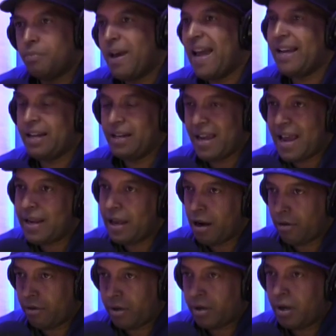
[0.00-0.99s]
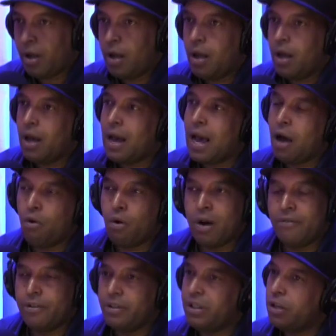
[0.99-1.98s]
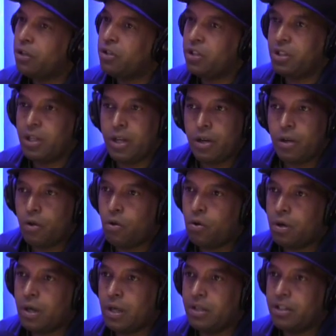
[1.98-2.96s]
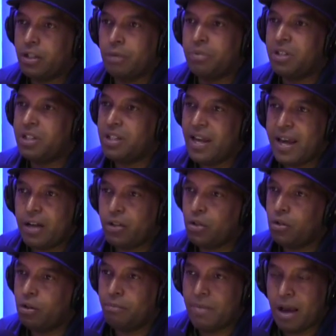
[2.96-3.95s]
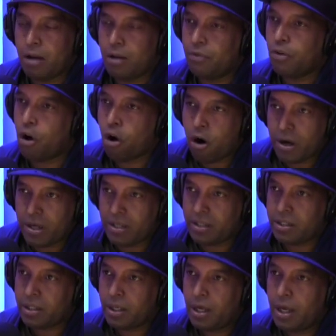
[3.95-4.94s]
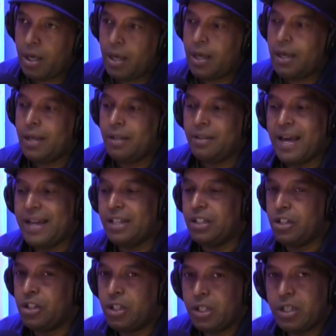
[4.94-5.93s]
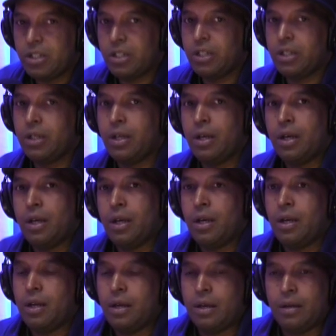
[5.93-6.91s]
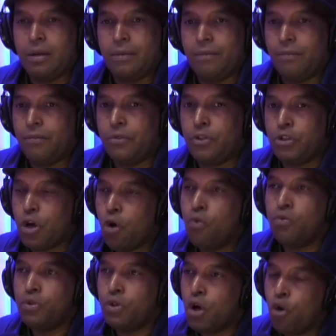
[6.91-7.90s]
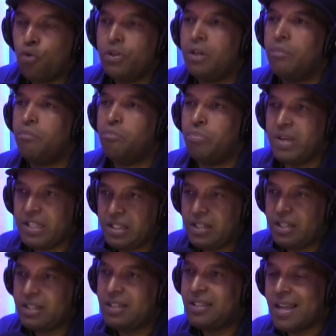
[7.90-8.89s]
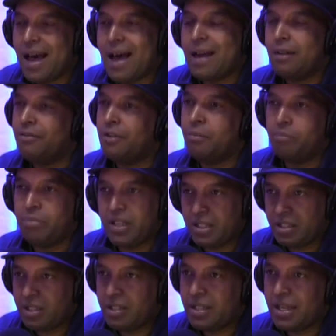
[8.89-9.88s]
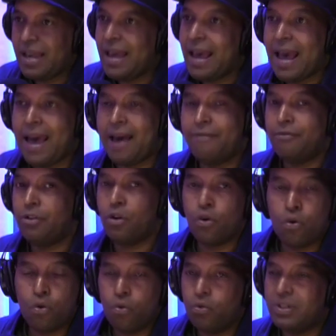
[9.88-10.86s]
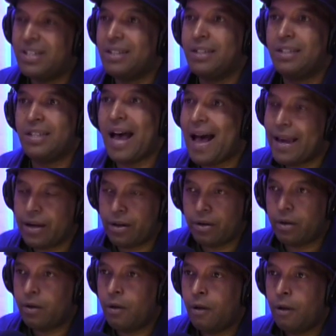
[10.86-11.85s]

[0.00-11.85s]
back in that era. Yeah. However, there's still a substantial amount of artists that just don't know the business side of the business and have no desire